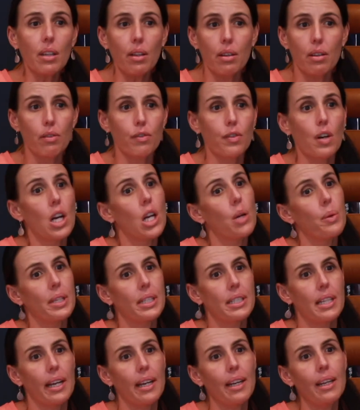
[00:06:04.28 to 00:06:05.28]
The
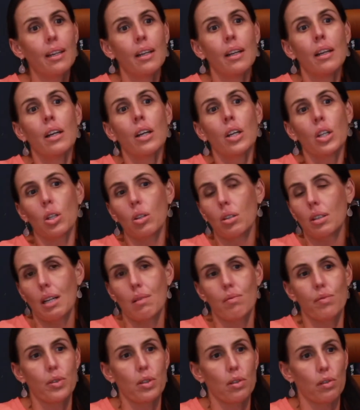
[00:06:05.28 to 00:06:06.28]
following day, you'll
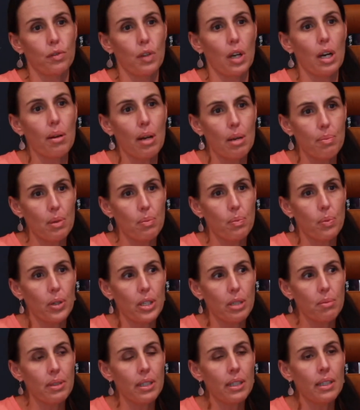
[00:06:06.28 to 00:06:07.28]
come for your follow-up
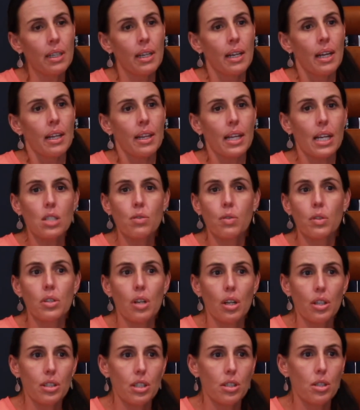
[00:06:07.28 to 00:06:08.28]
appointment. That's for
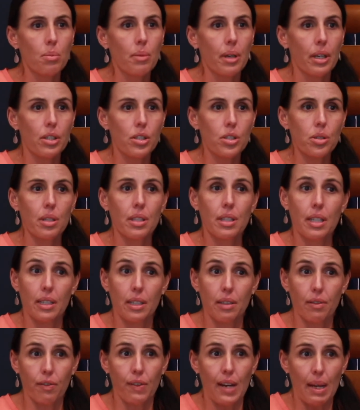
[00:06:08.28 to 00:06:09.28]
doctor to make sure
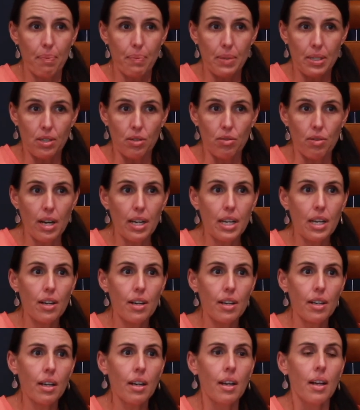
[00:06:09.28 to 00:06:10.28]
that the flap is
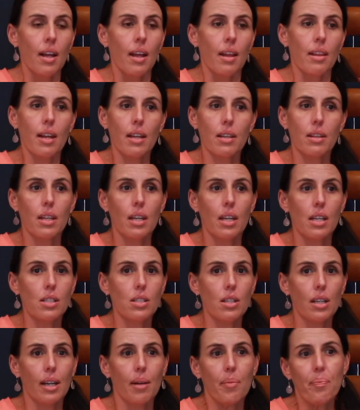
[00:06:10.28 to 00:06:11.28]
regular, that
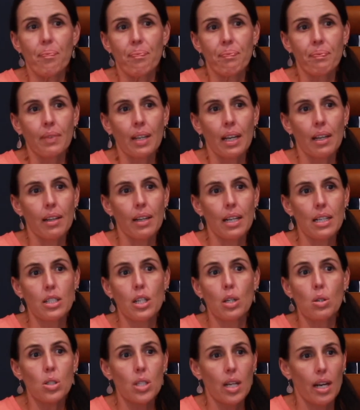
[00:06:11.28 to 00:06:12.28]
there's
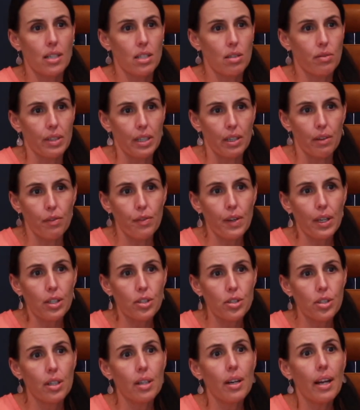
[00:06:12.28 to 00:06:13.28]
no signs of an
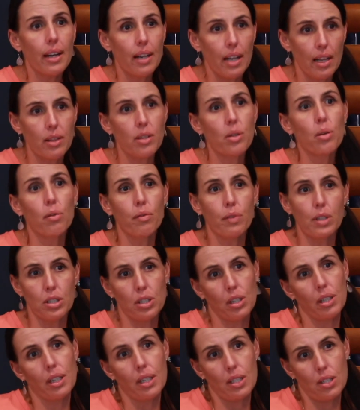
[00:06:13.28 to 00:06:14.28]
infection, and that your
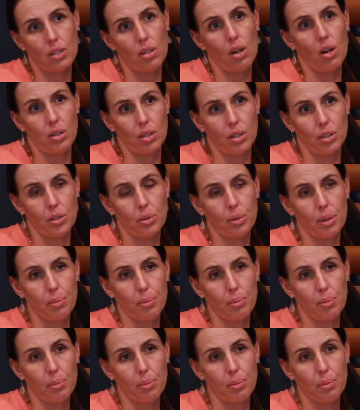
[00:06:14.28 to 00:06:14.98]
vision is starting to